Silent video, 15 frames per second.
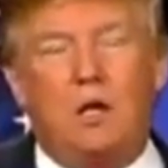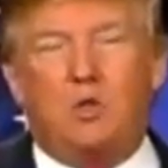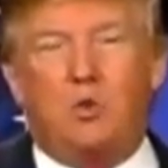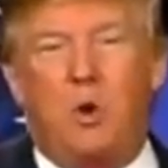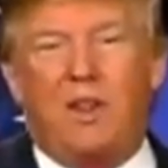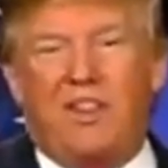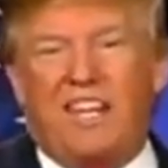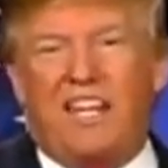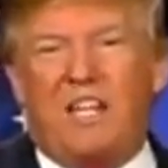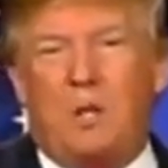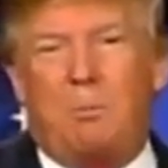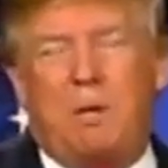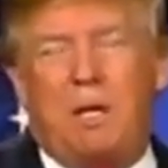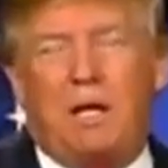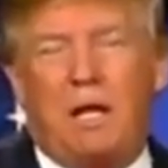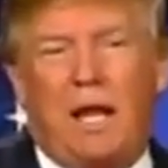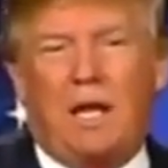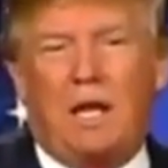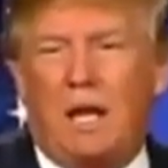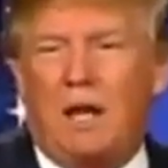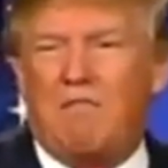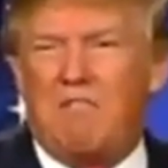one thing to be like
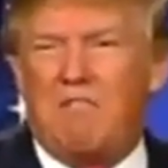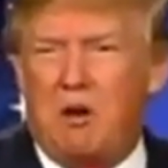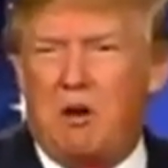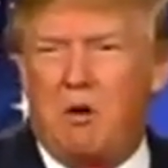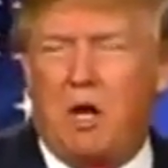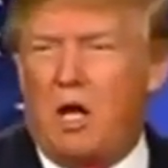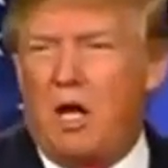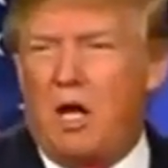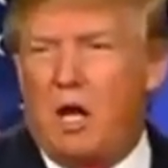a very,